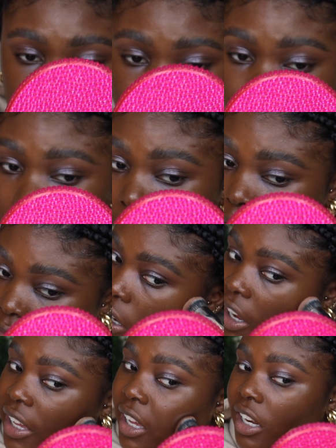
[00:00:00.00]
is buff.
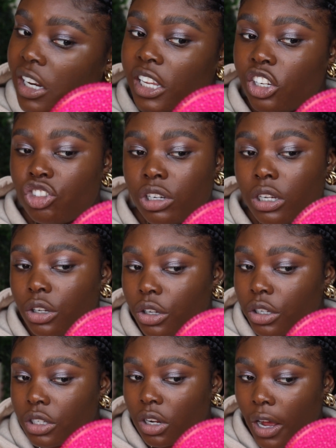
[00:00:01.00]
Like, it literally
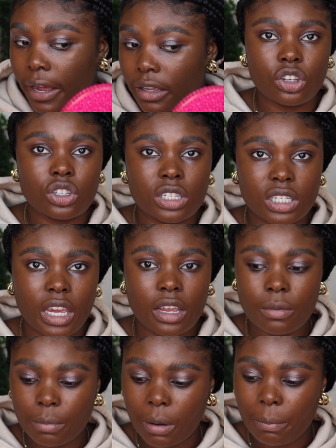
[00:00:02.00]
looks like your skin,
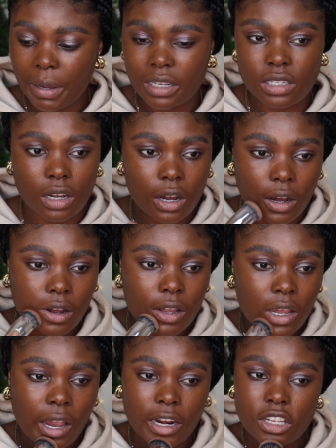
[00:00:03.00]
but better.
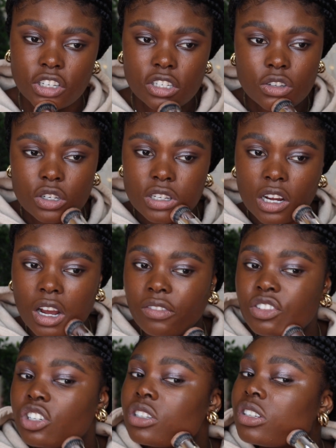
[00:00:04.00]
And it just looks like I've
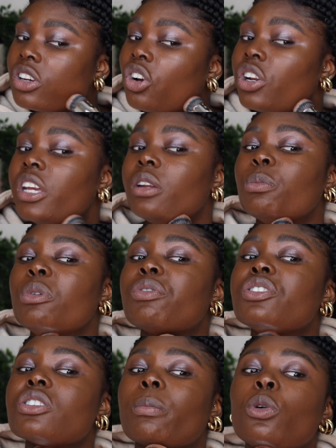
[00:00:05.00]
just gone in with
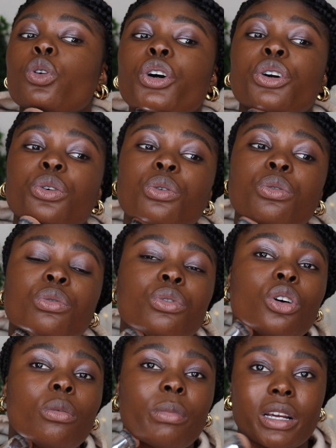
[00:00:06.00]
some oil
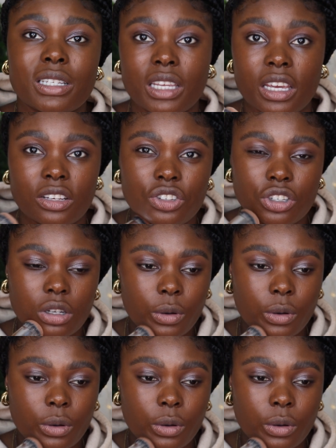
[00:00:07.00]
on my skin. Do you know